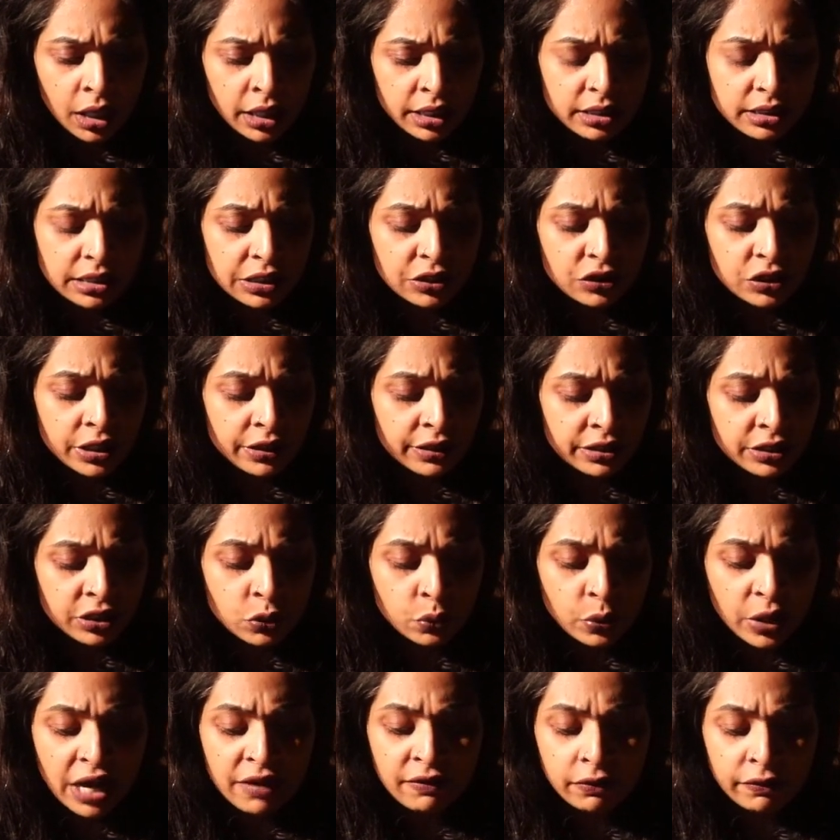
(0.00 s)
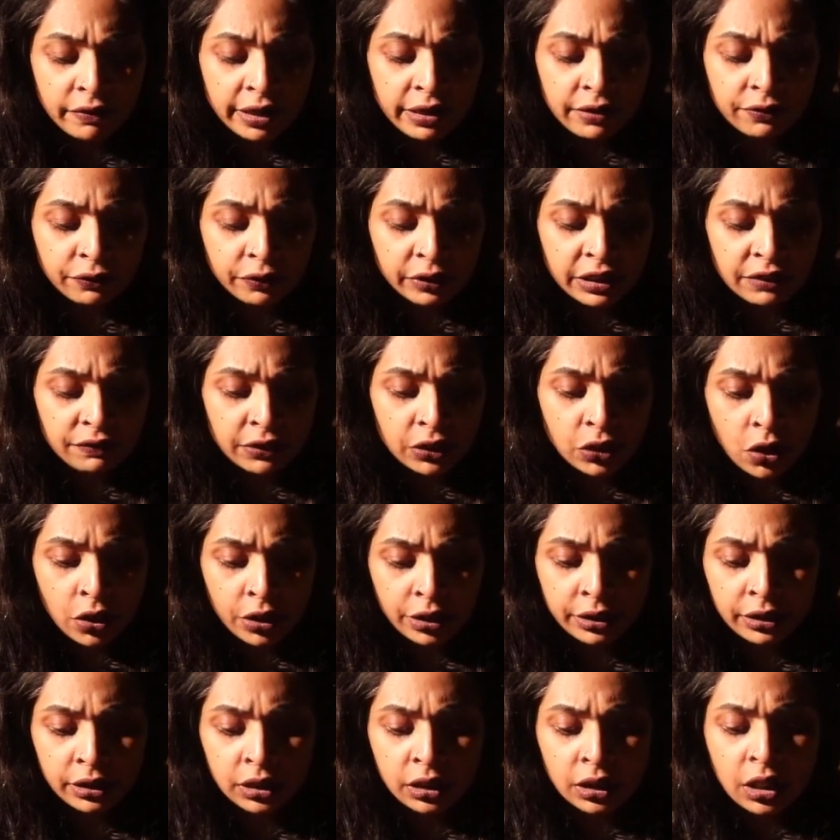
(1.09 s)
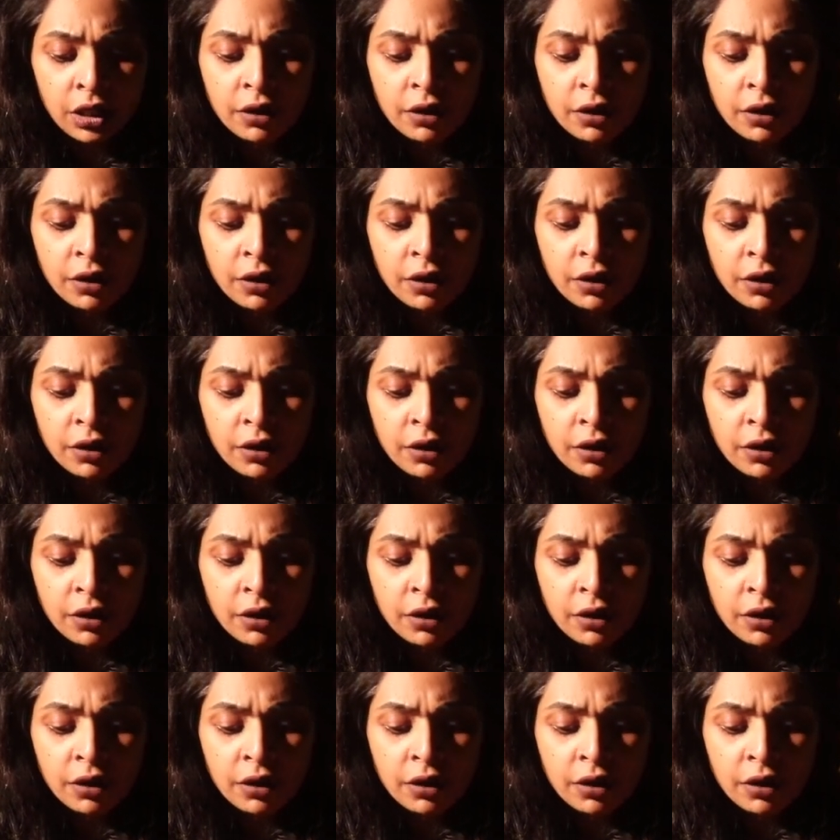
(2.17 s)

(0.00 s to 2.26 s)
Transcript: Because Sagittarius, we have a very forgiving heart.